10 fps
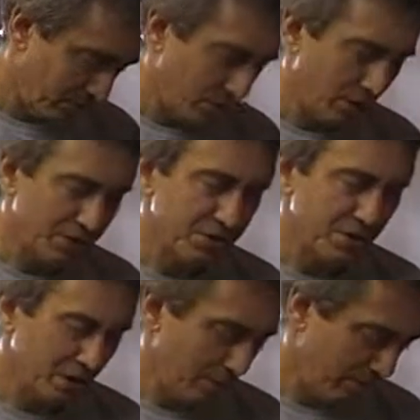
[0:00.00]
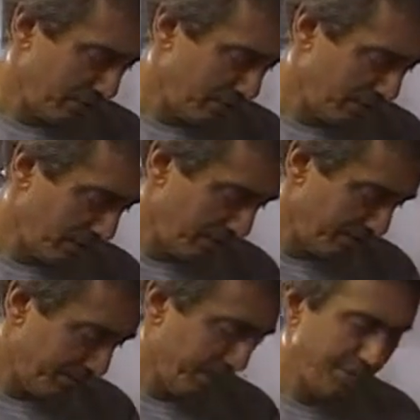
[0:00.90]
what is their
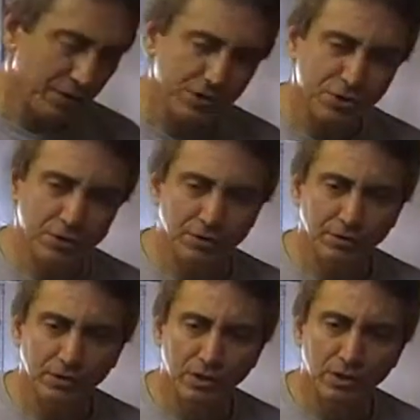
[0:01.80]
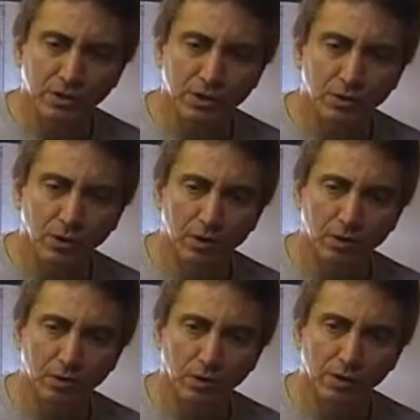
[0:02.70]
um, definition of a legally
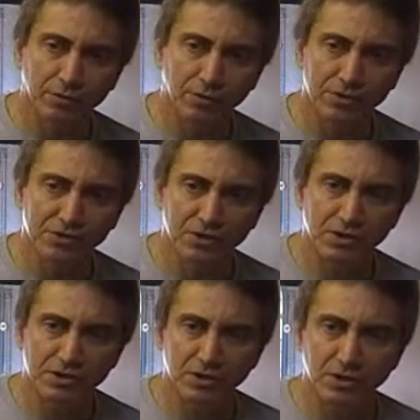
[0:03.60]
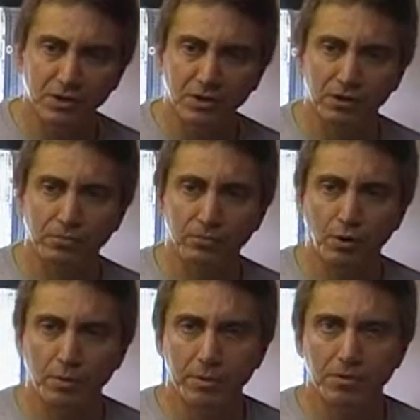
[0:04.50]
quali qualified citizen? A, a,
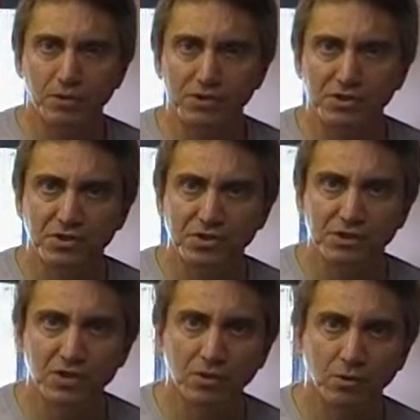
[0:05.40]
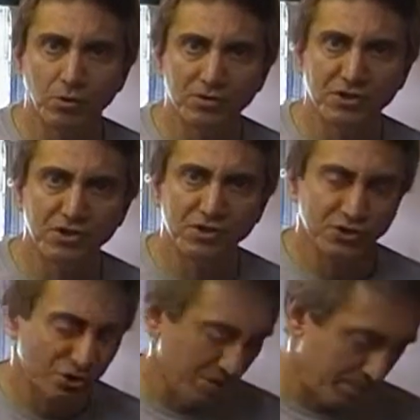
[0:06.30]
permanent residency or
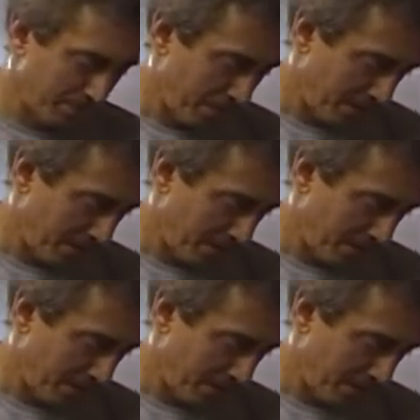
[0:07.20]
citizenship?